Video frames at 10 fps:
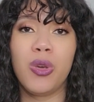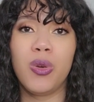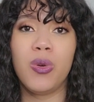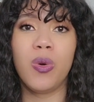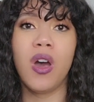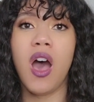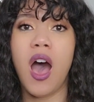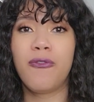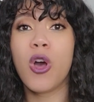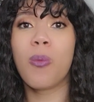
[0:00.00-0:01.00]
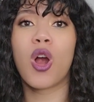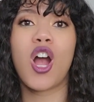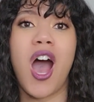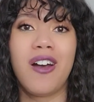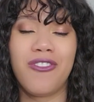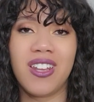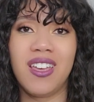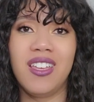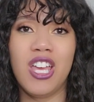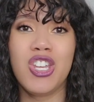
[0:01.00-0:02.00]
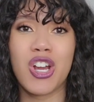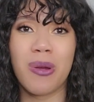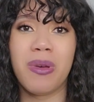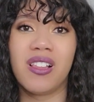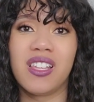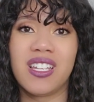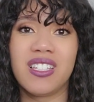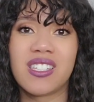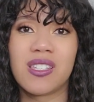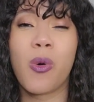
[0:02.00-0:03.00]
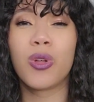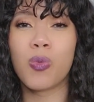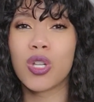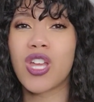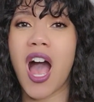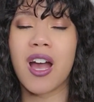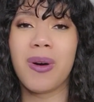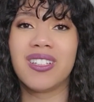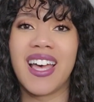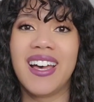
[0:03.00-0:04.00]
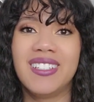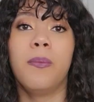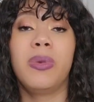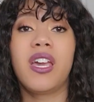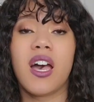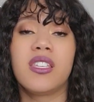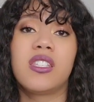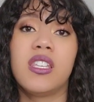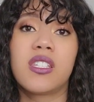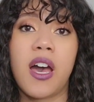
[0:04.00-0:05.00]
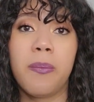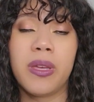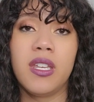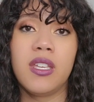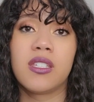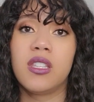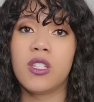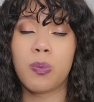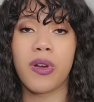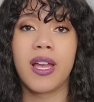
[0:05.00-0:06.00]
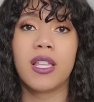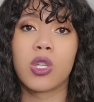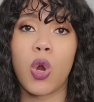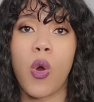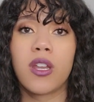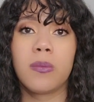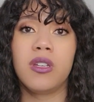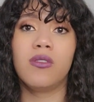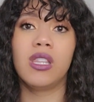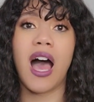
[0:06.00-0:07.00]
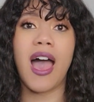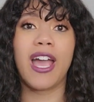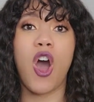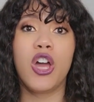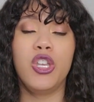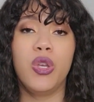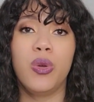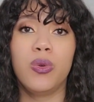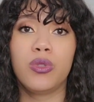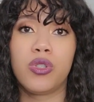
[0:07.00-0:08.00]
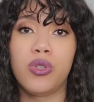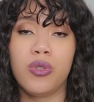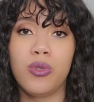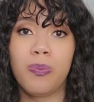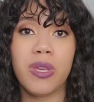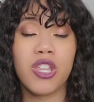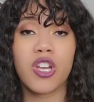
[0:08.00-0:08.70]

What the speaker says: you feel more confident in your abilities. So we'll talk about that. Because these companies and these brands are going to be relying on you to be